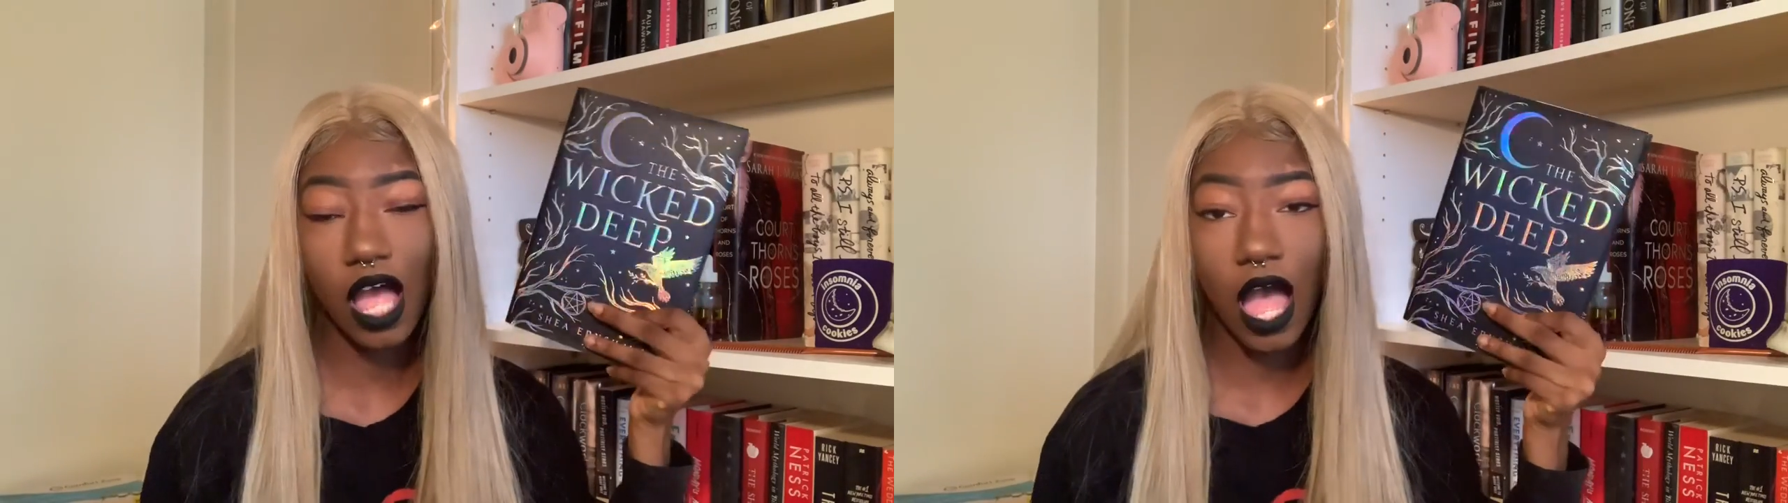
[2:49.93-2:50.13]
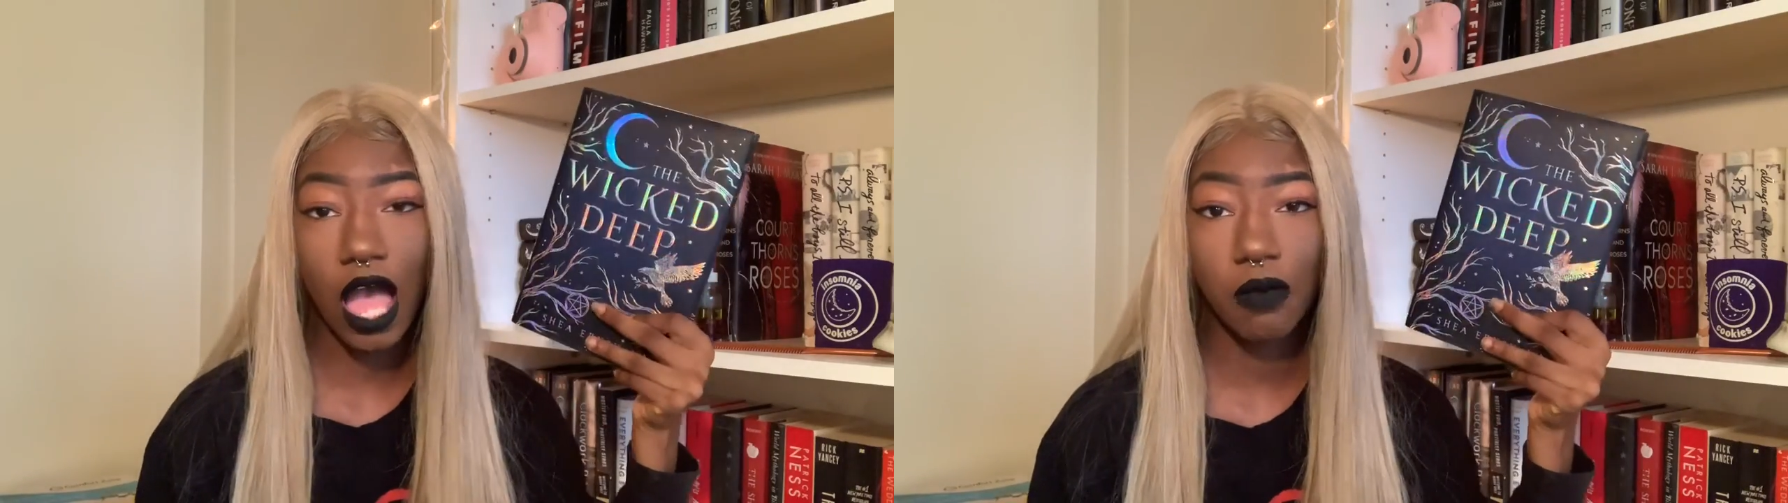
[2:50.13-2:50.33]

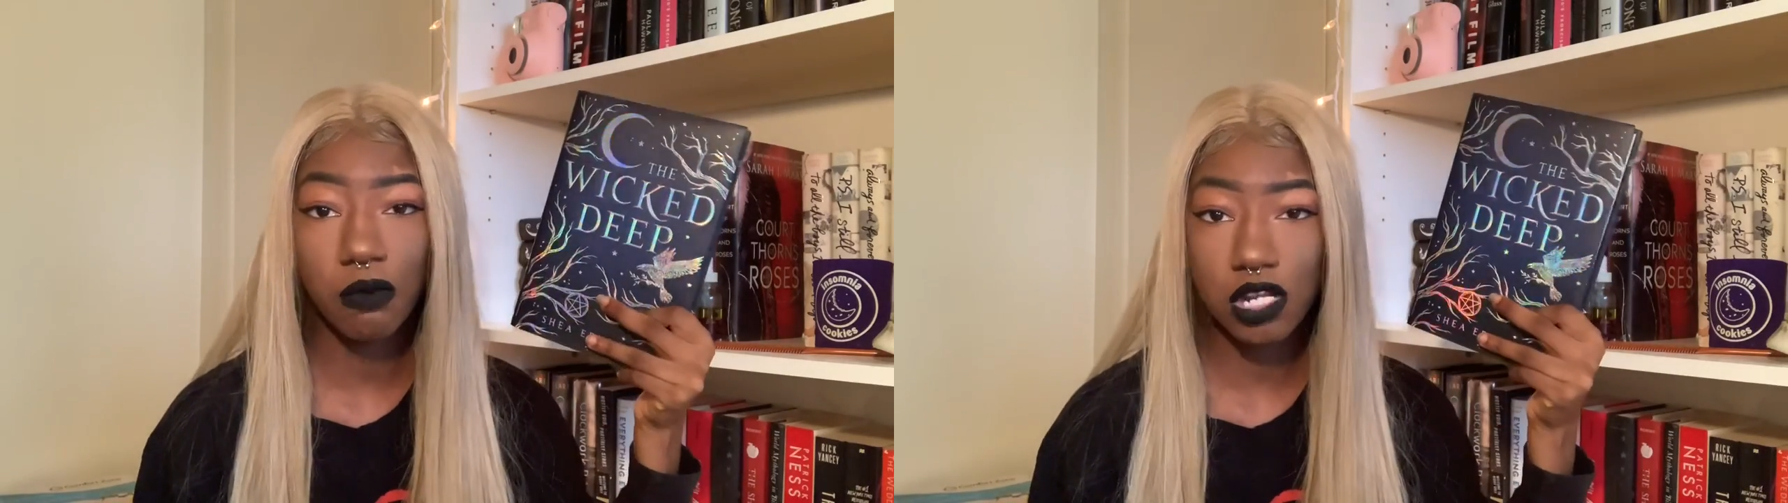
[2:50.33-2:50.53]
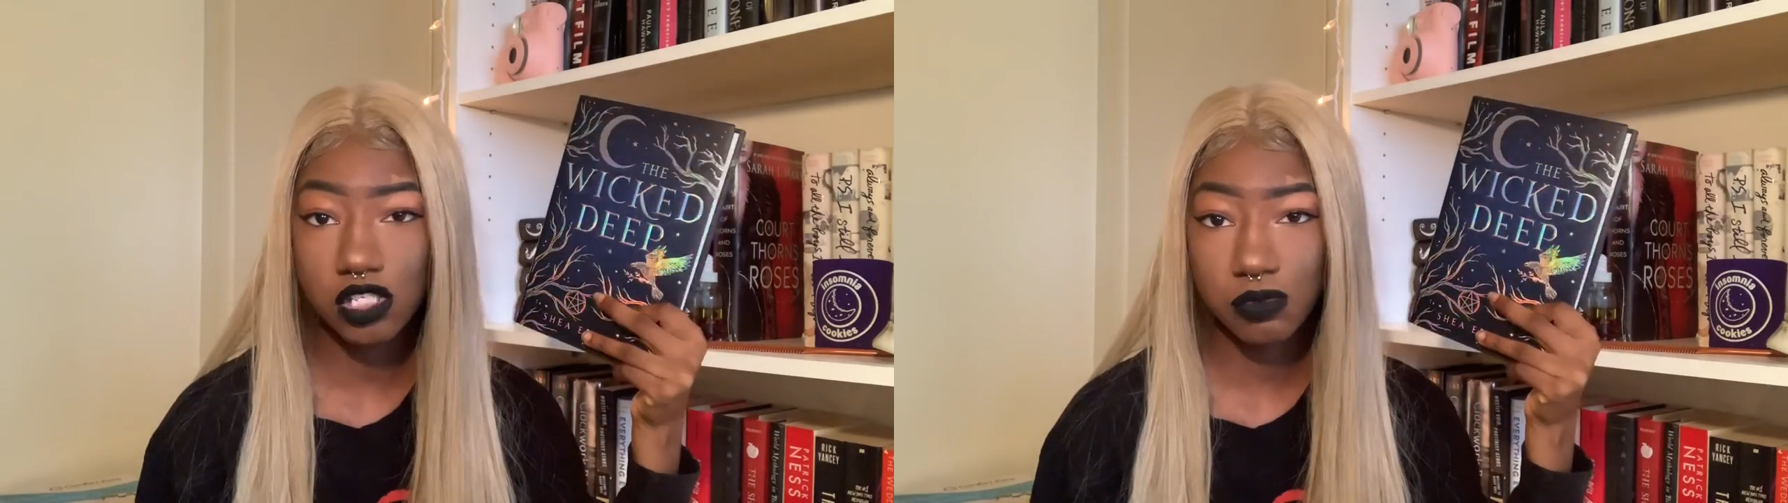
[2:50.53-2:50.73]
I
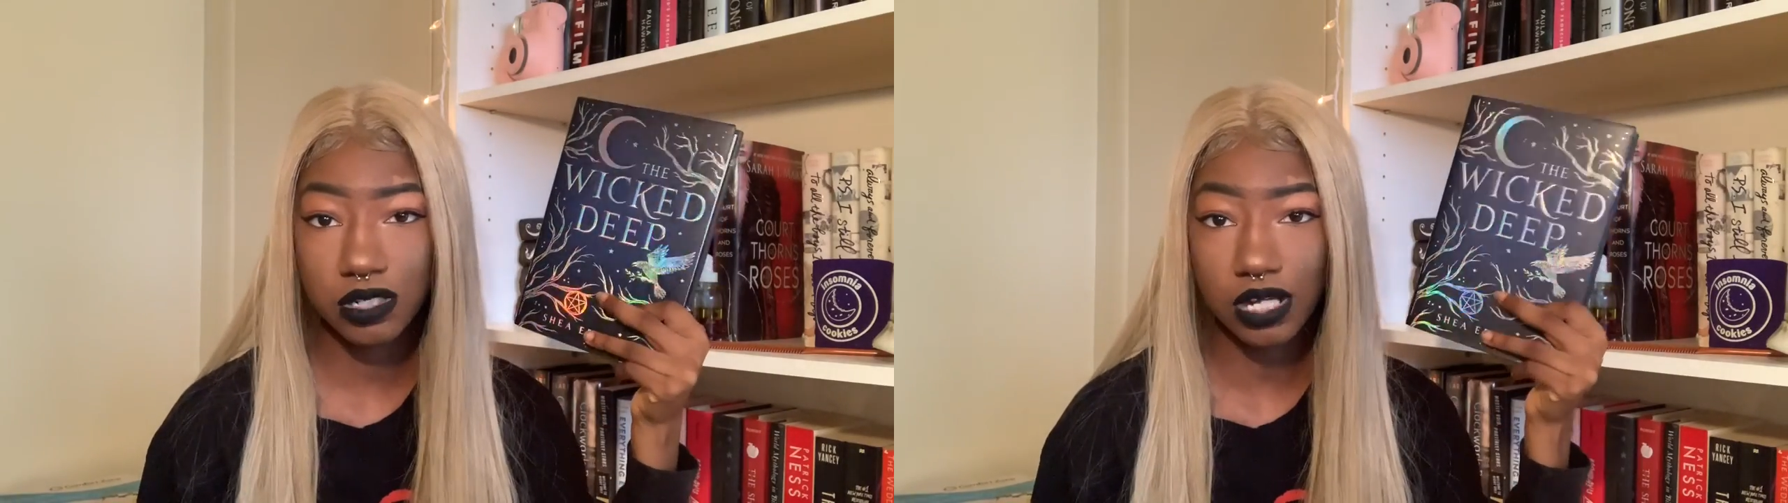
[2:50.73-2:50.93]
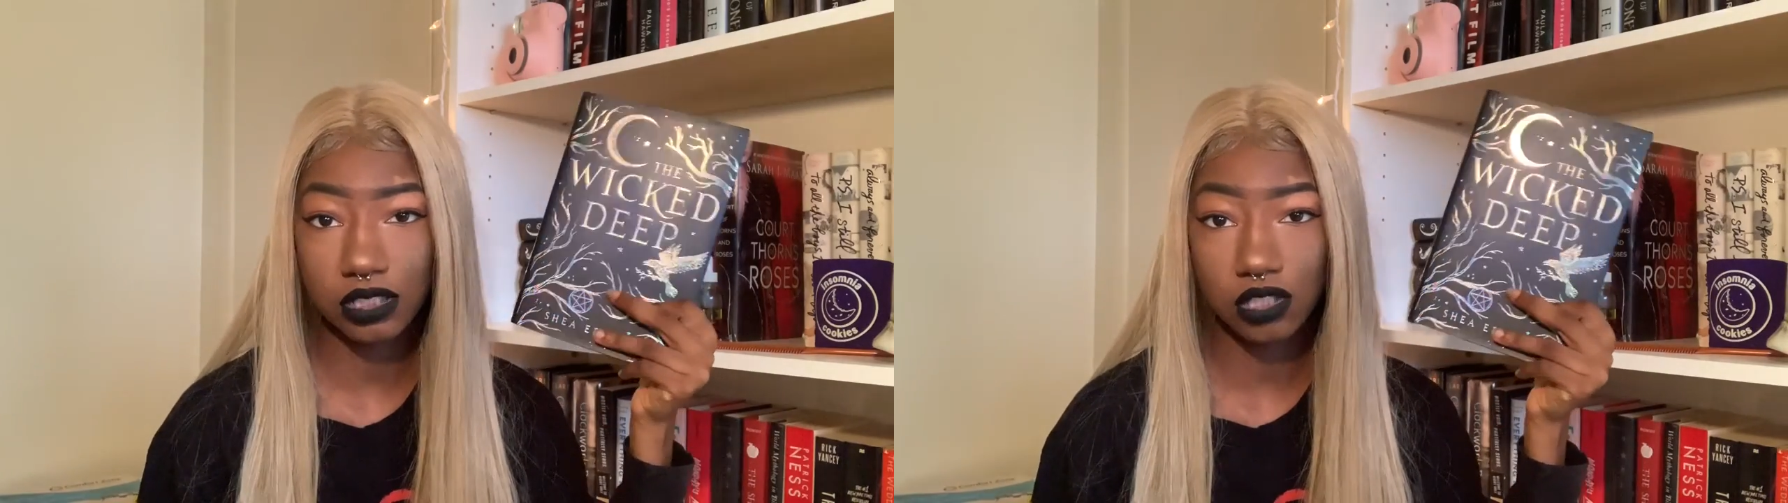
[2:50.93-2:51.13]
wanted to read
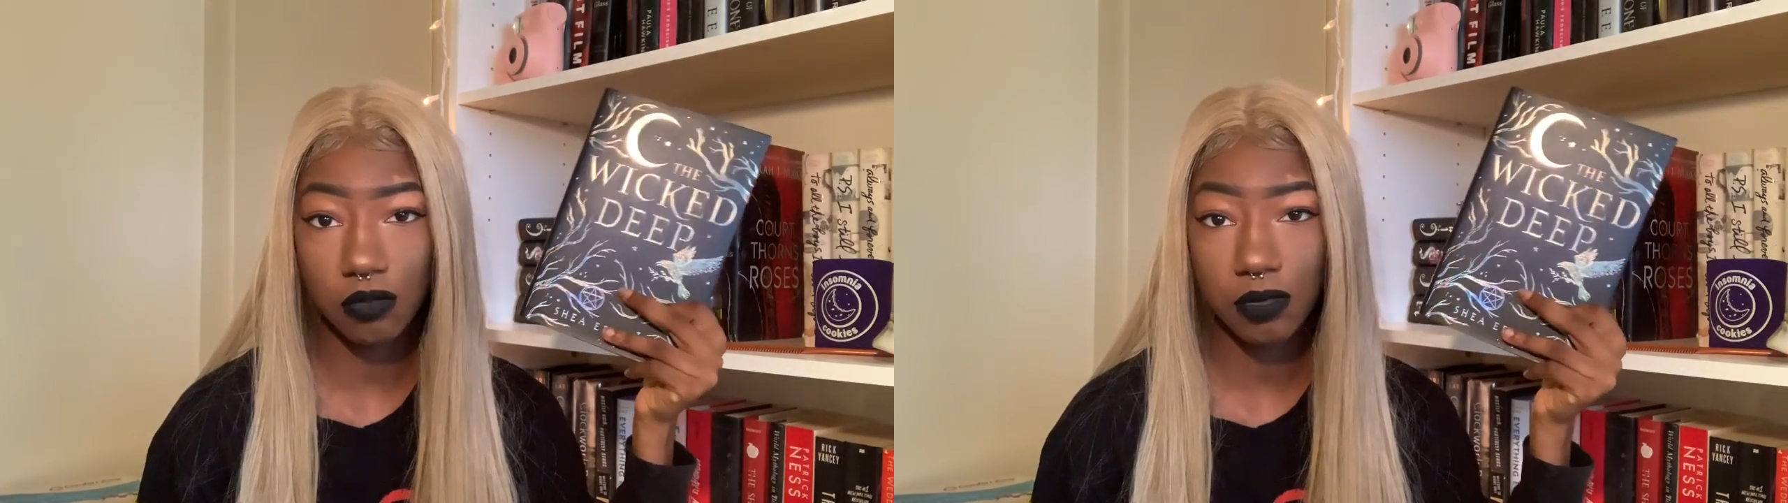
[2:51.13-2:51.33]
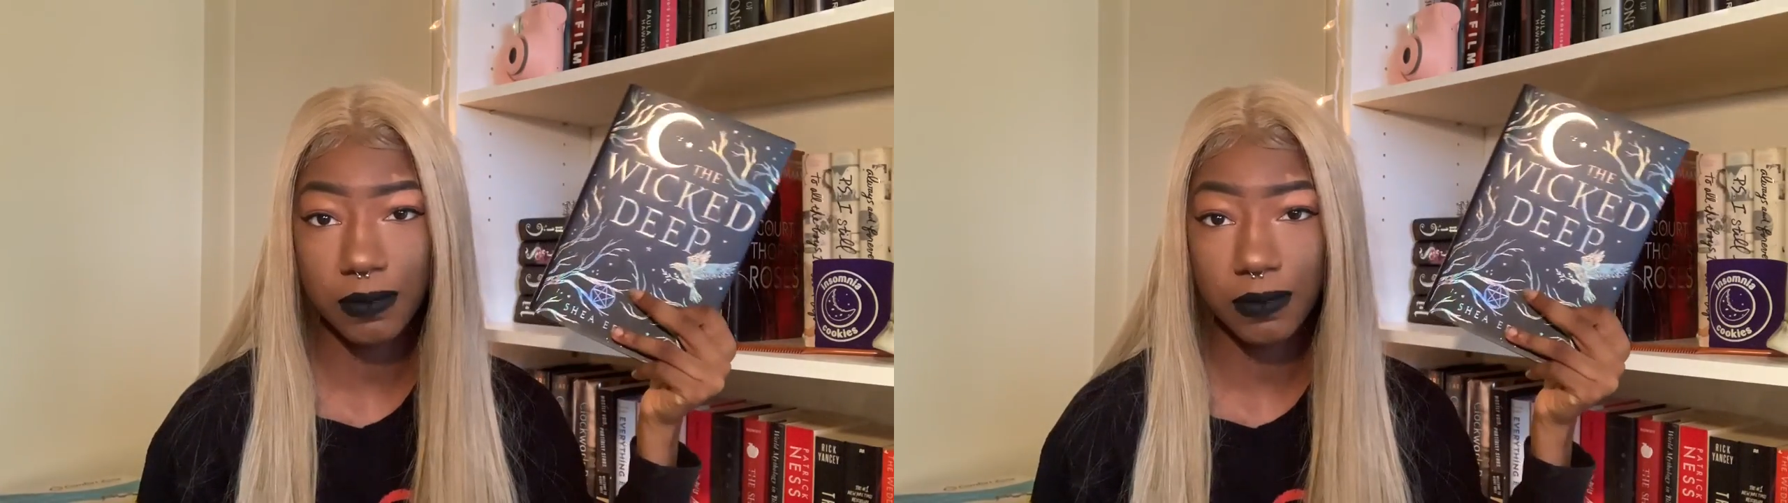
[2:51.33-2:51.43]
in October,